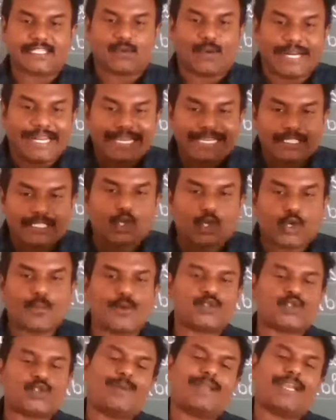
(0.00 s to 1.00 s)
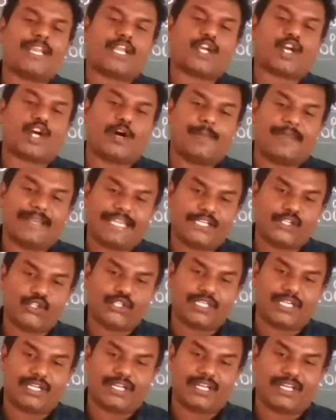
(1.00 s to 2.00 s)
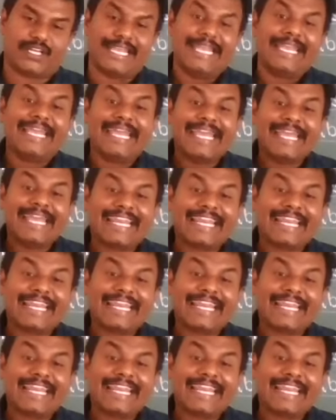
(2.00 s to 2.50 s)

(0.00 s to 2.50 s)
What is chromosomal recombination?